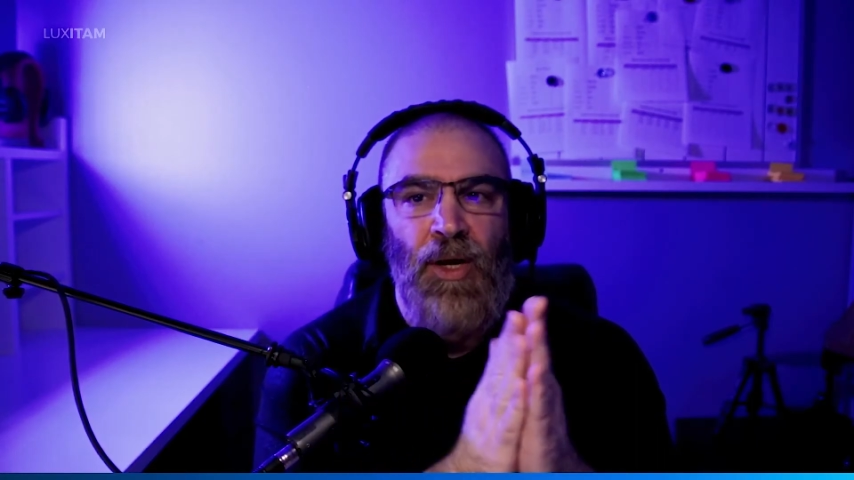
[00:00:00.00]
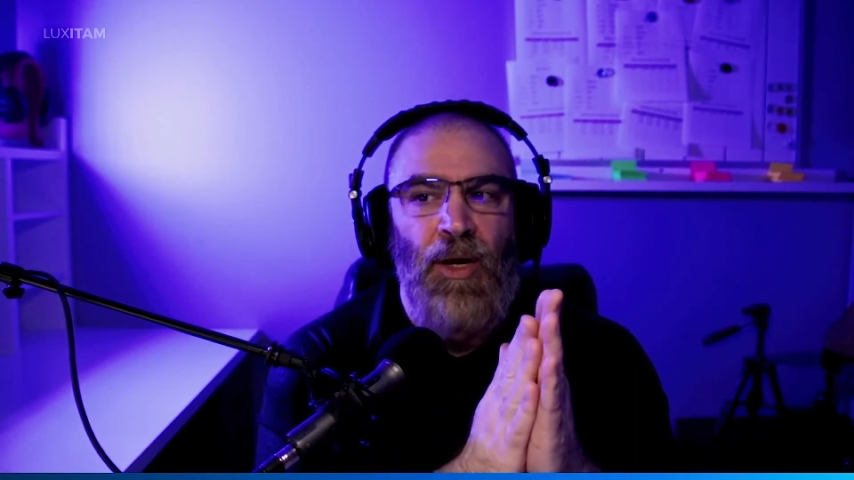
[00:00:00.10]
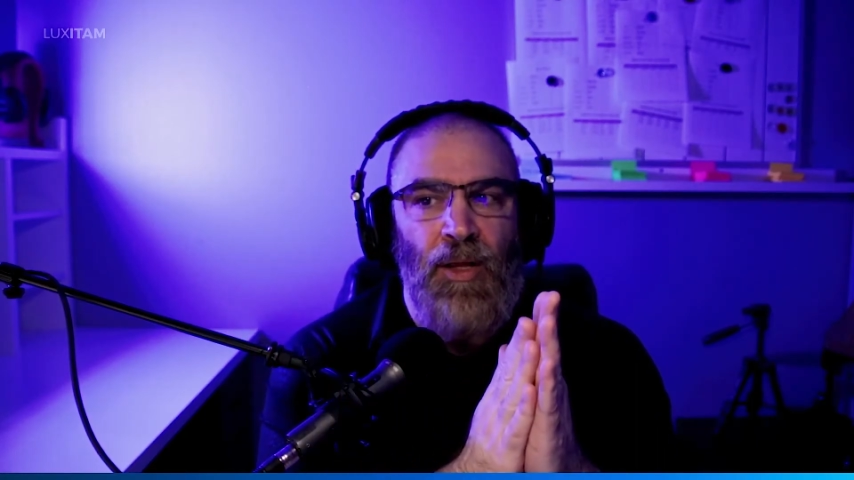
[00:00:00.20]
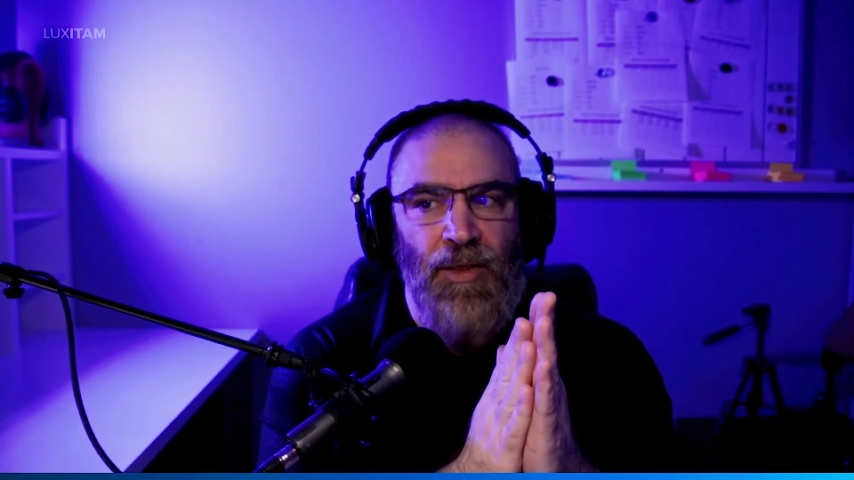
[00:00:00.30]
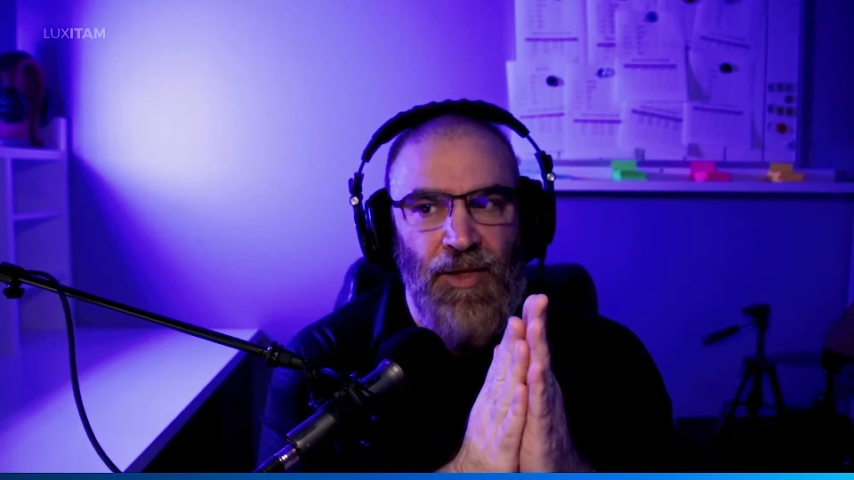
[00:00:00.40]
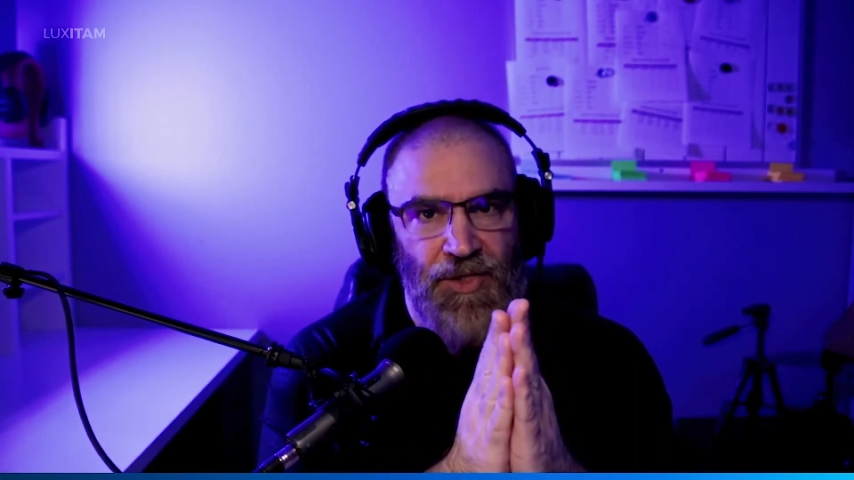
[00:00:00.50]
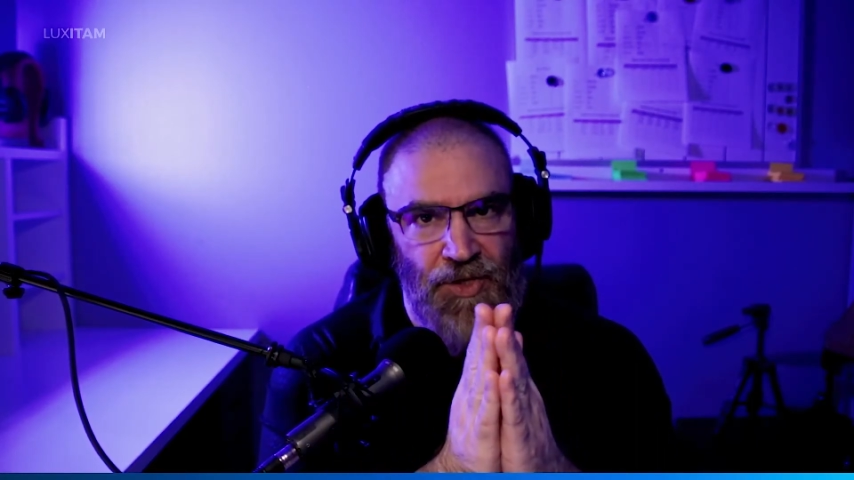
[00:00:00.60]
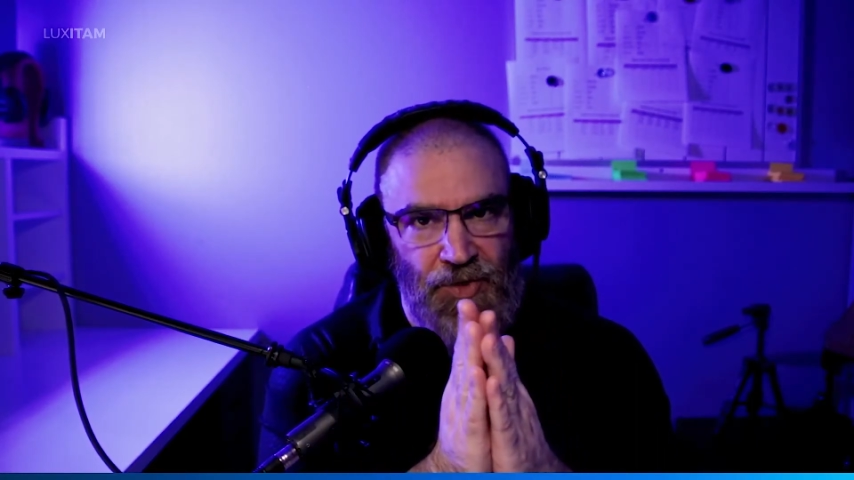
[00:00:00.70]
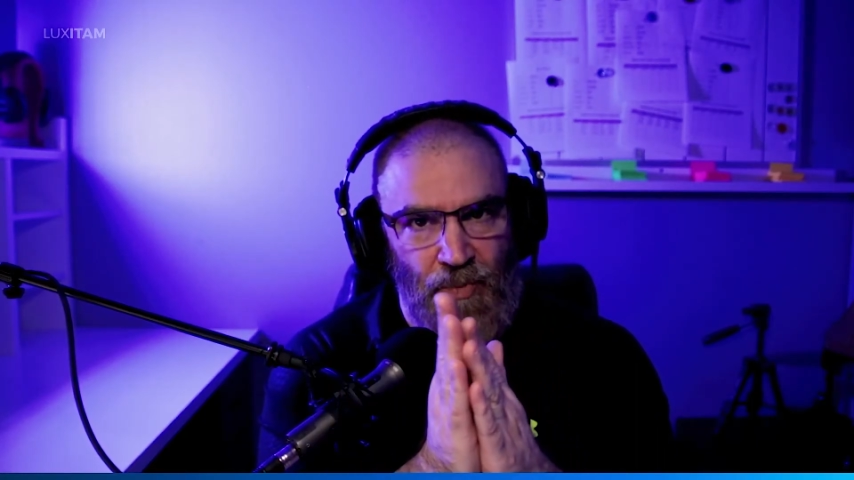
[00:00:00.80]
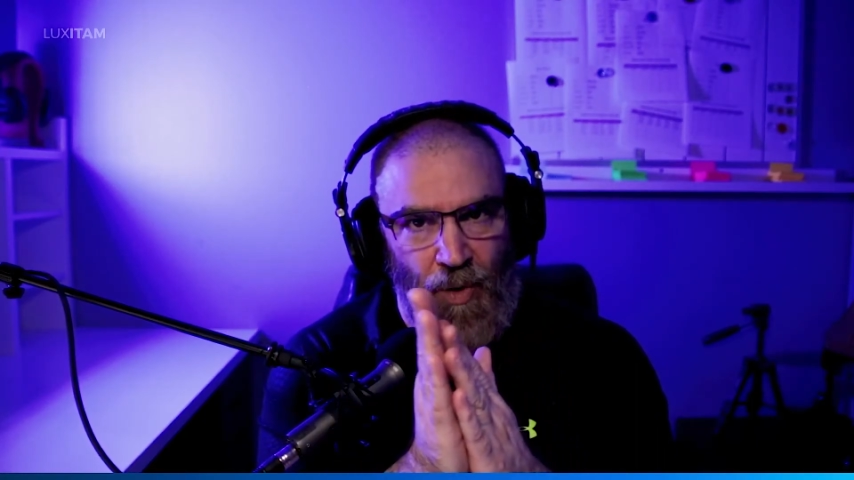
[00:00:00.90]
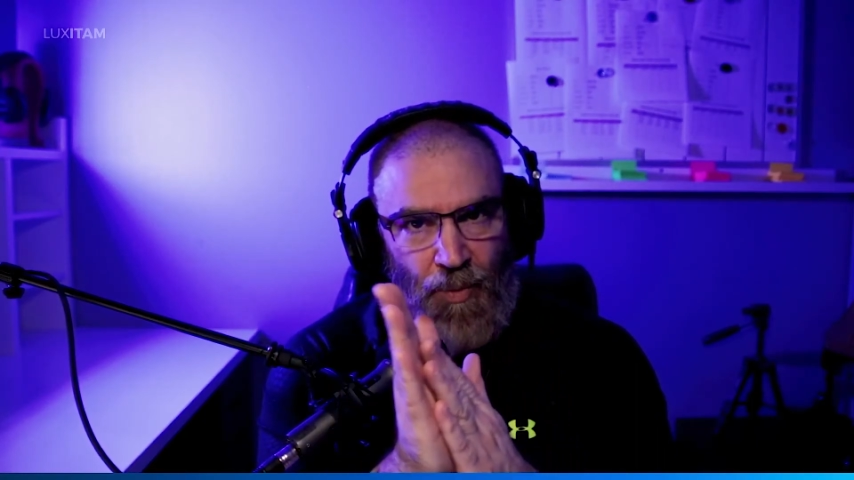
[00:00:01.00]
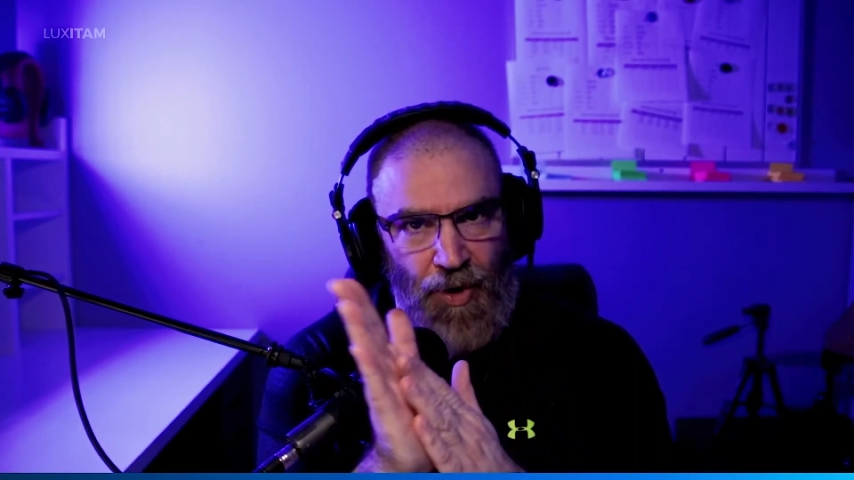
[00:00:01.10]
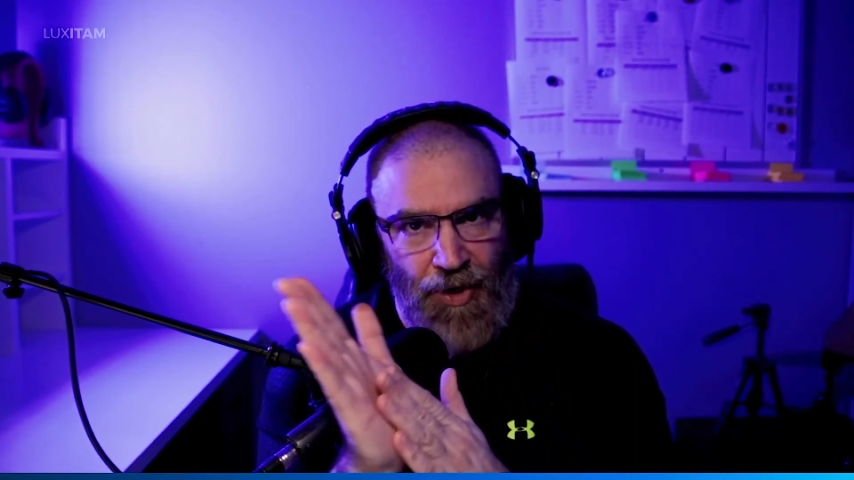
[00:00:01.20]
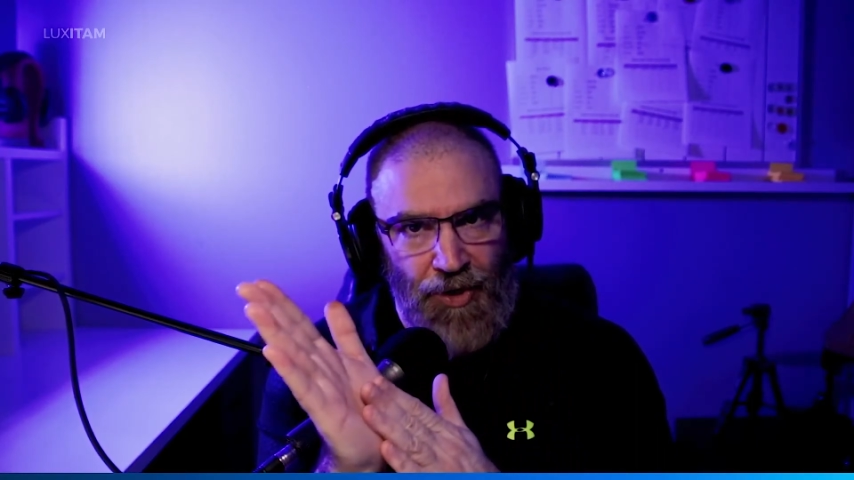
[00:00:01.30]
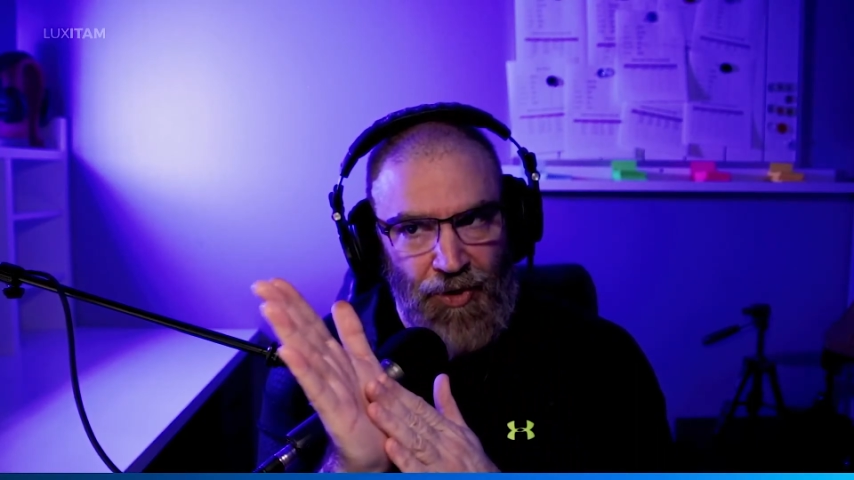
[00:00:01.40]
this is what we're
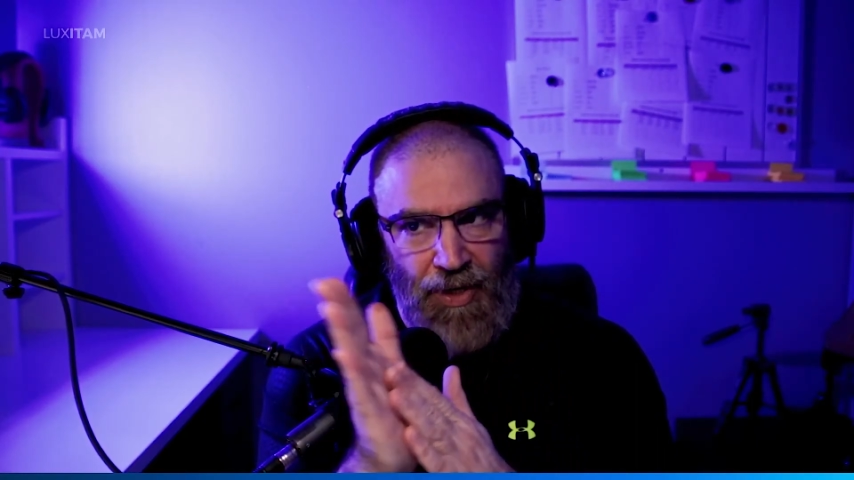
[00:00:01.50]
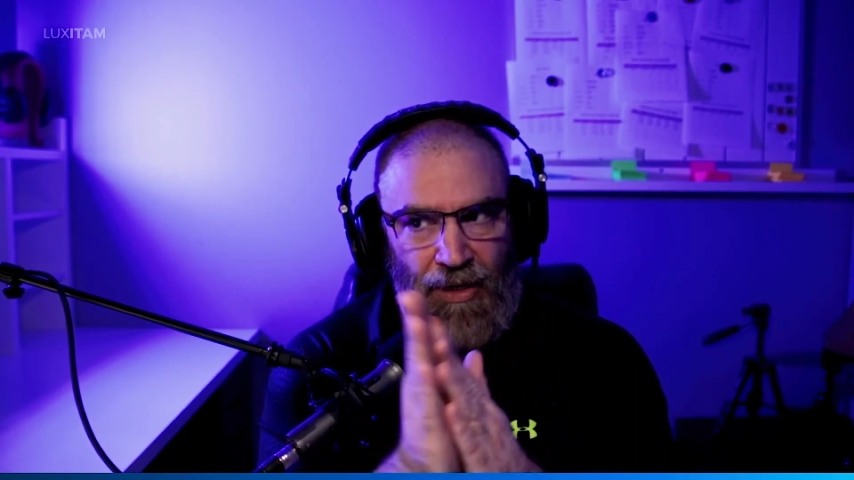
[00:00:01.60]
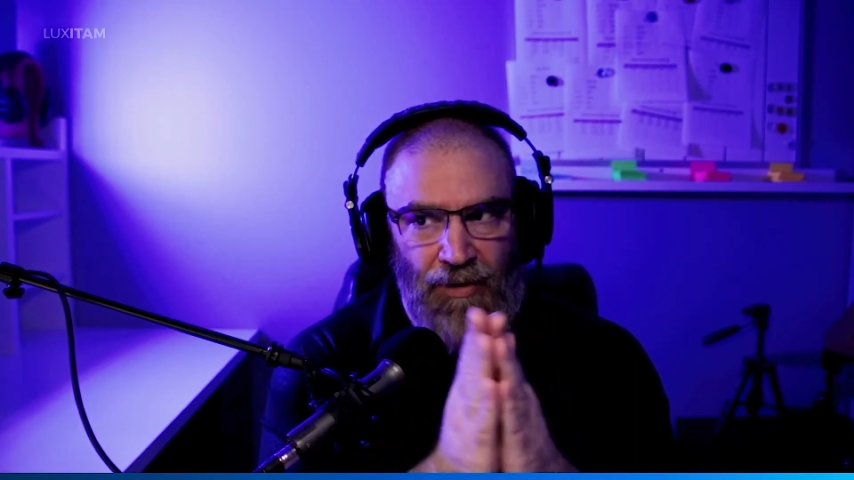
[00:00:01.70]
going to do here.